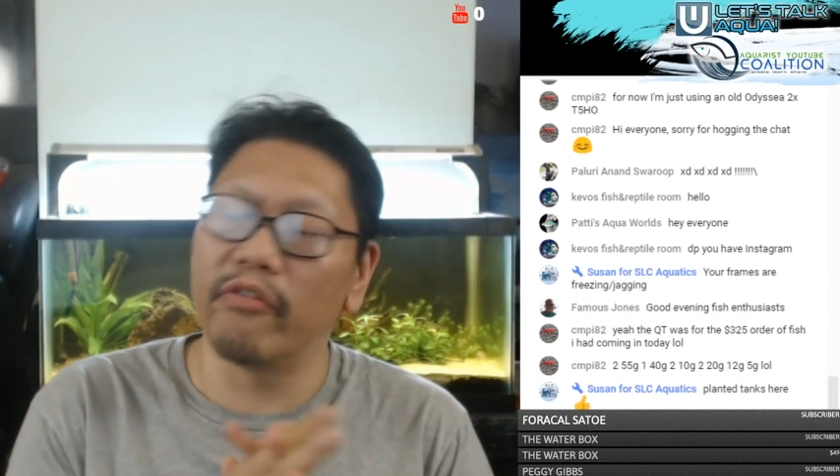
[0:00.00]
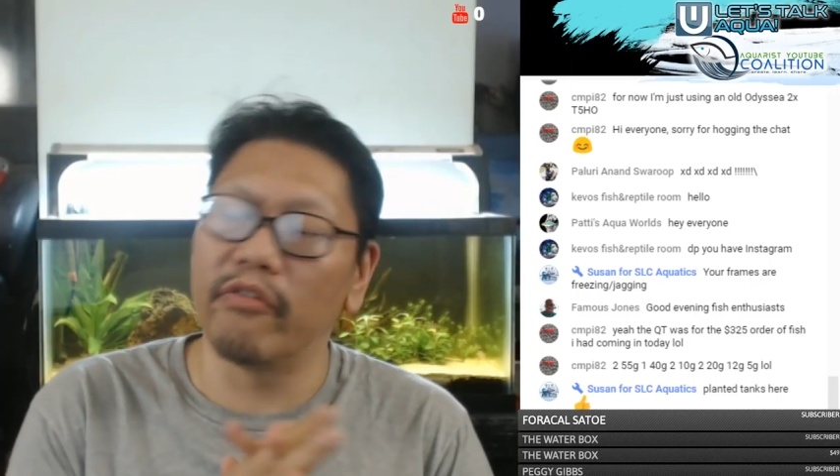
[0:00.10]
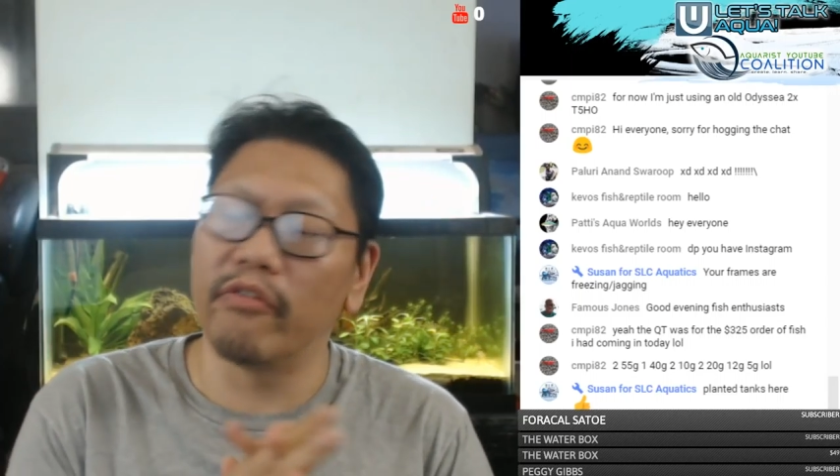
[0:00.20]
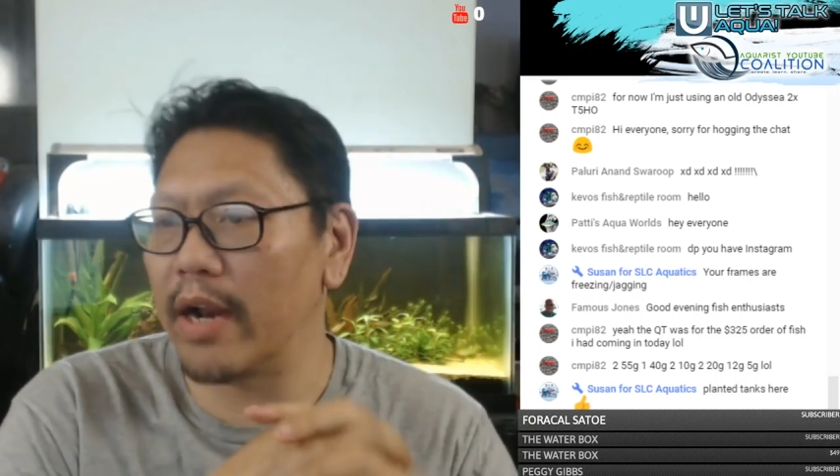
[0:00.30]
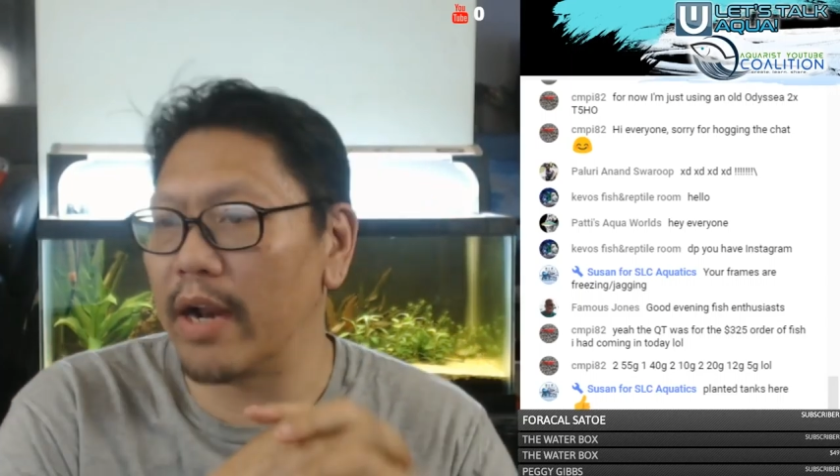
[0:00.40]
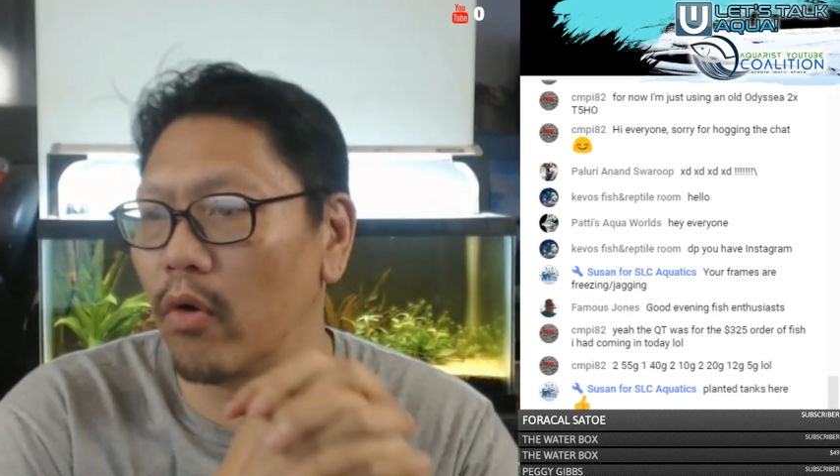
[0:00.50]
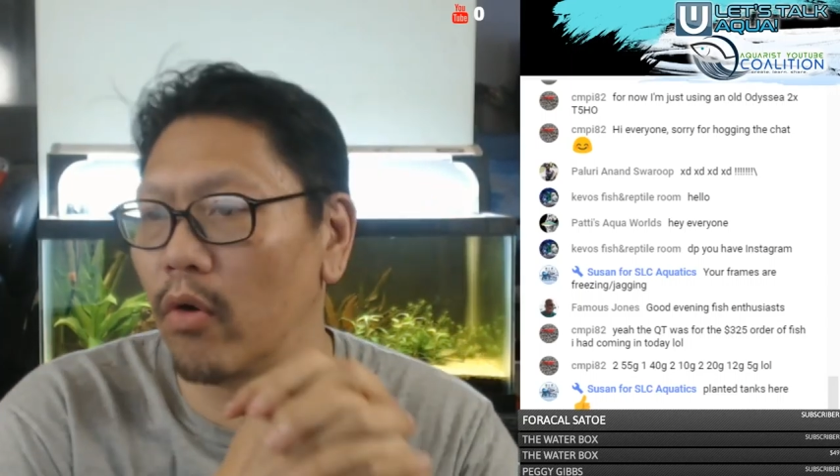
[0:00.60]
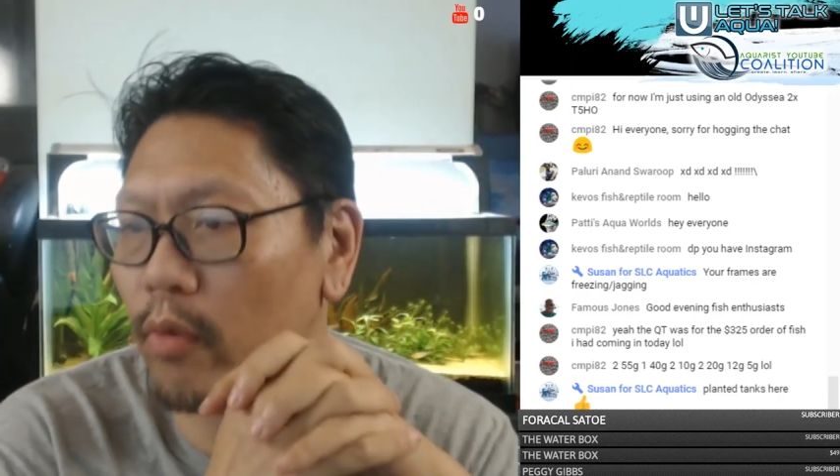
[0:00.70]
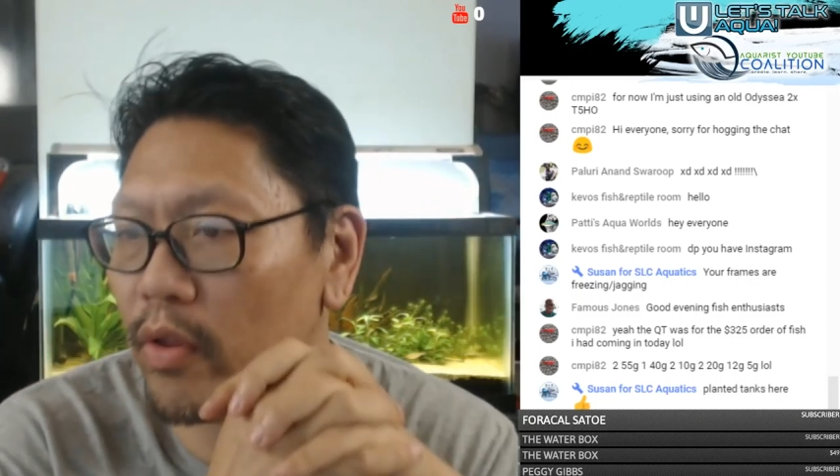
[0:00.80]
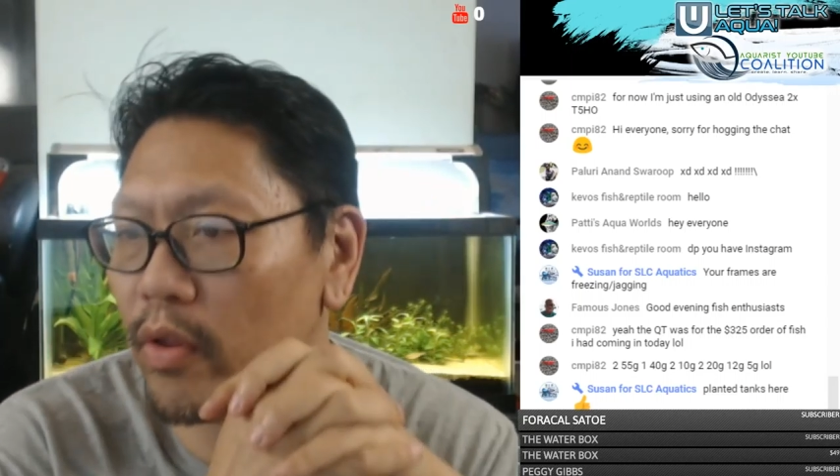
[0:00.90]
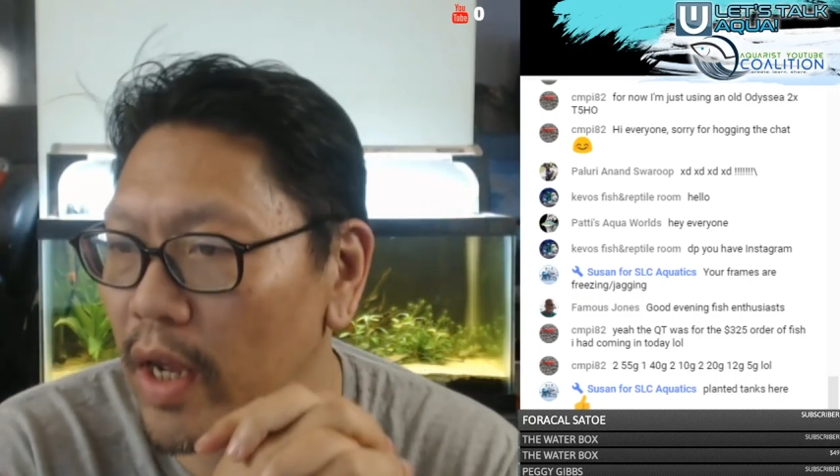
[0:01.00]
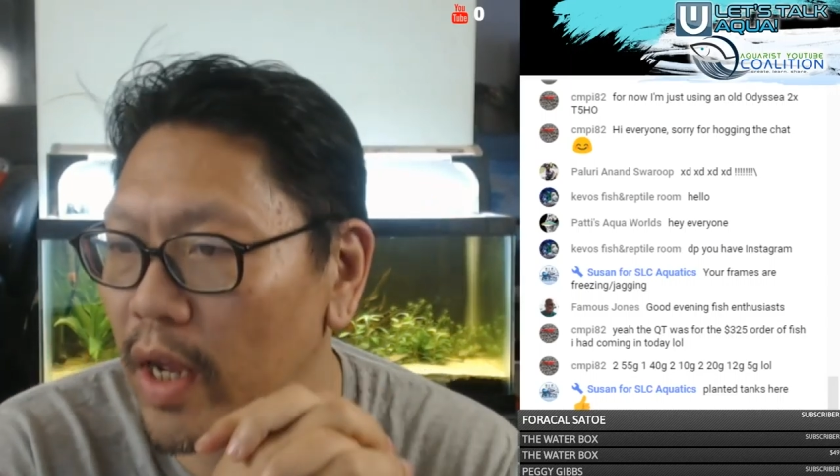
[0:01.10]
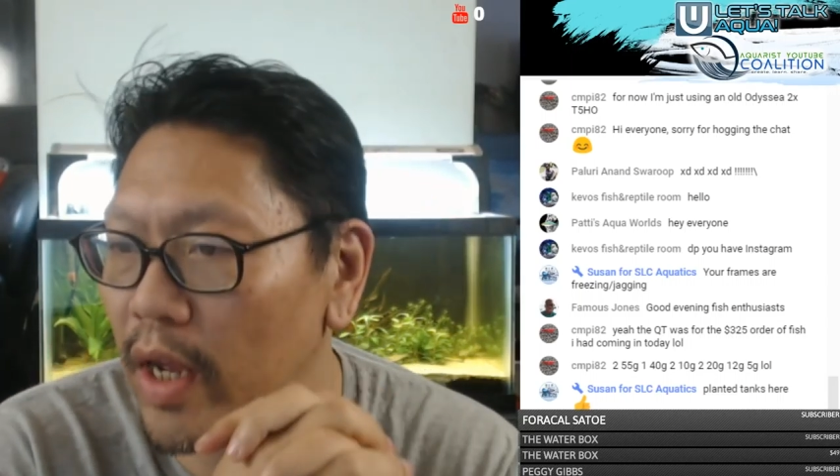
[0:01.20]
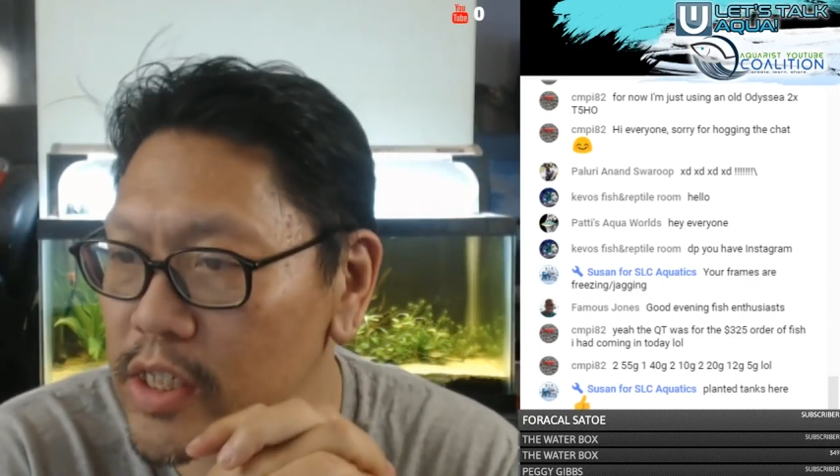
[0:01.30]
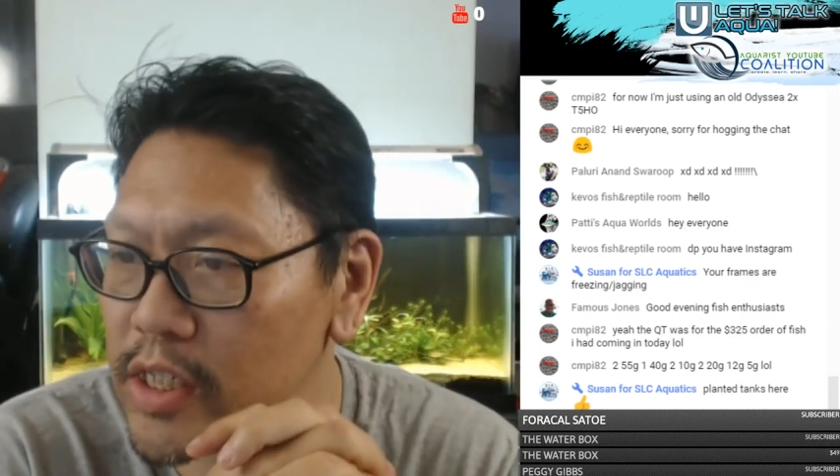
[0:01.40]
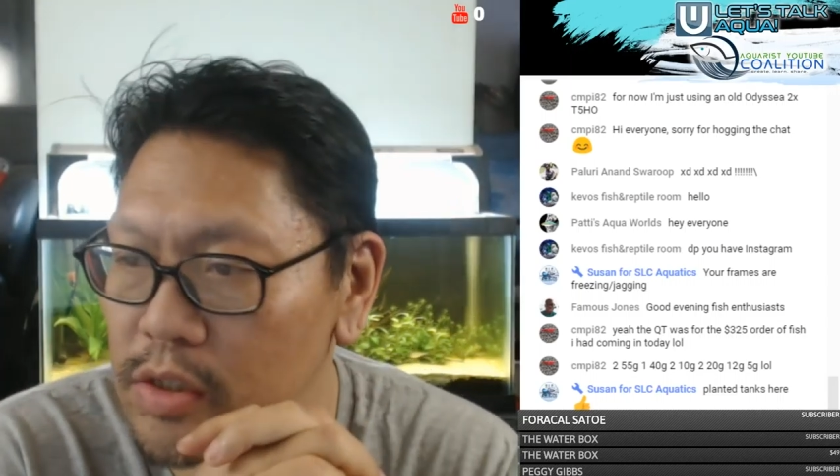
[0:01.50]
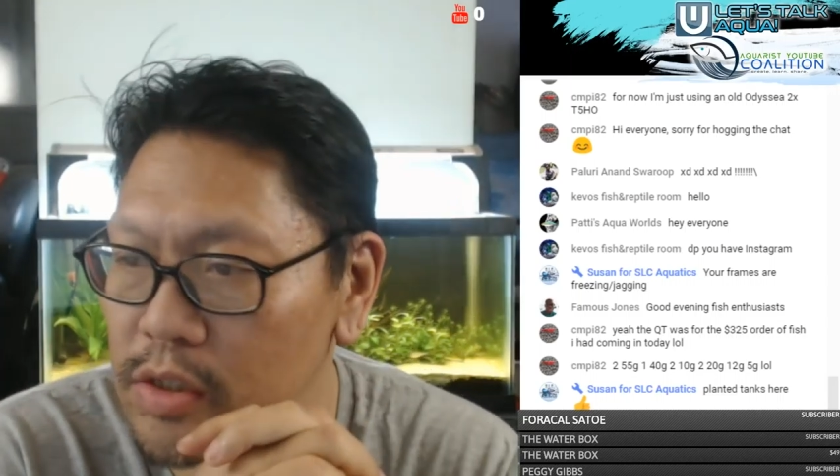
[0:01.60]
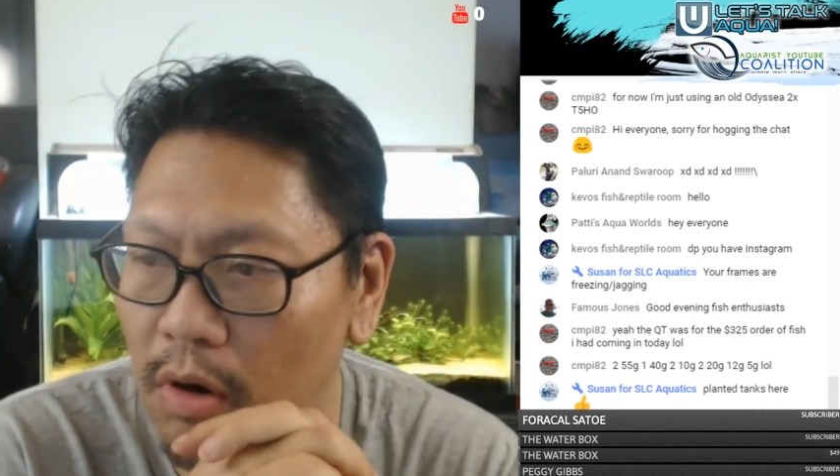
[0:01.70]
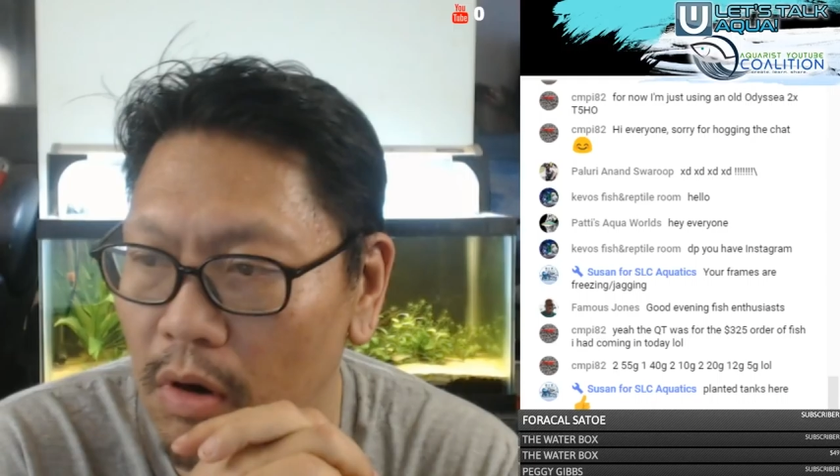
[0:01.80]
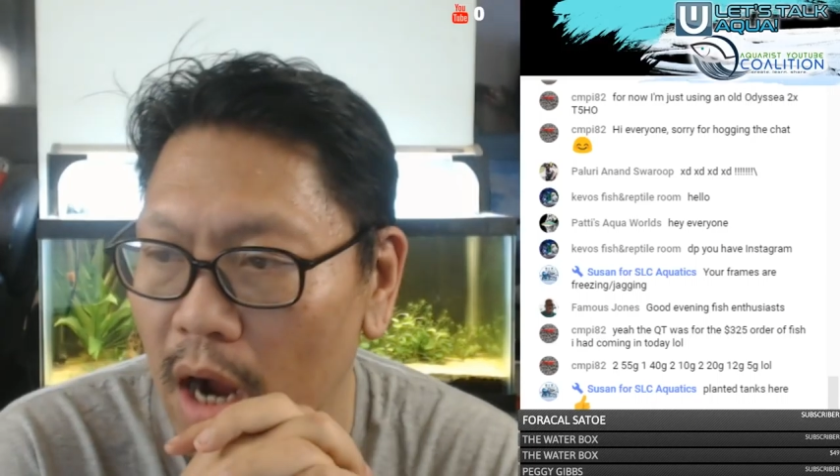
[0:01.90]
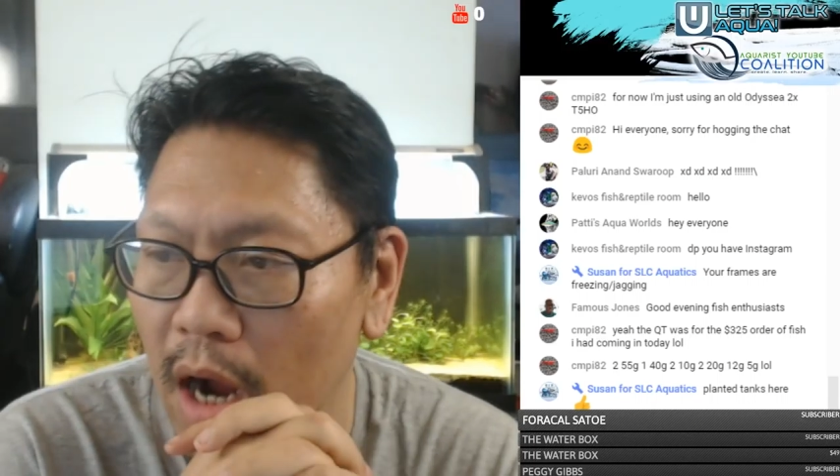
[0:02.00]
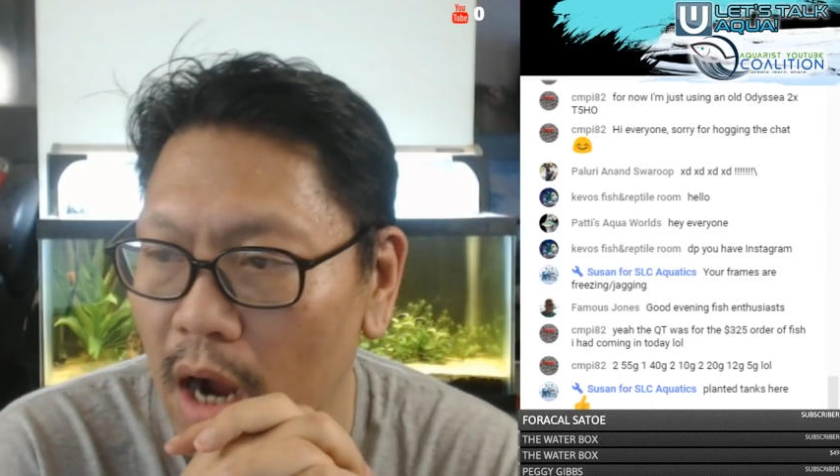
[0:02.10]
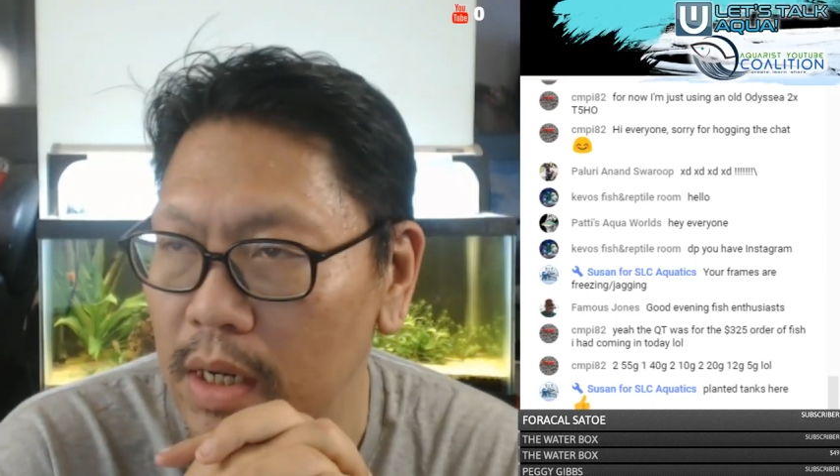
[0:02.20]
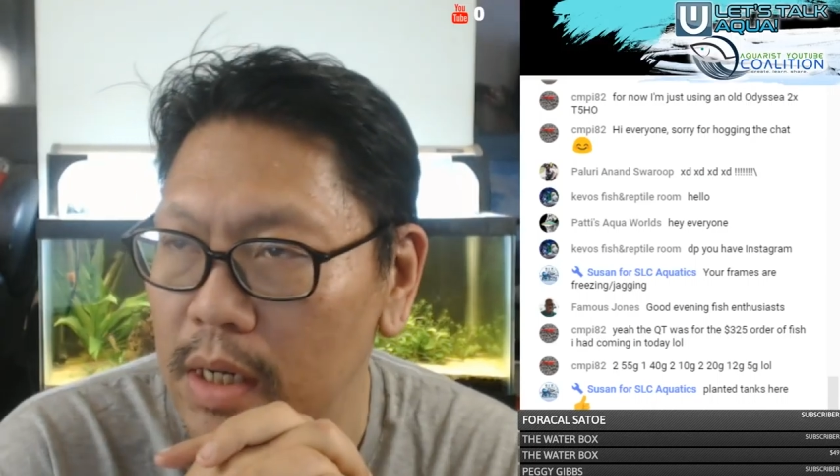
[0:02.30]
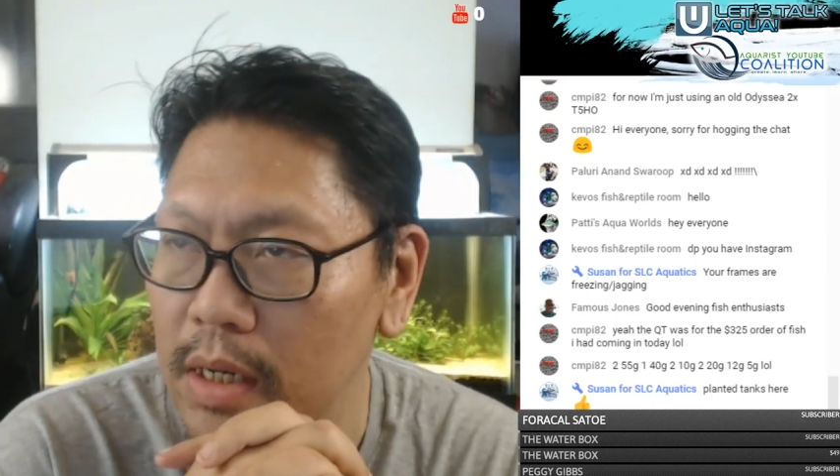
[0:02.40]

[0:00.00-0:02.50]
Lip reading: plant order with H2O Aqua.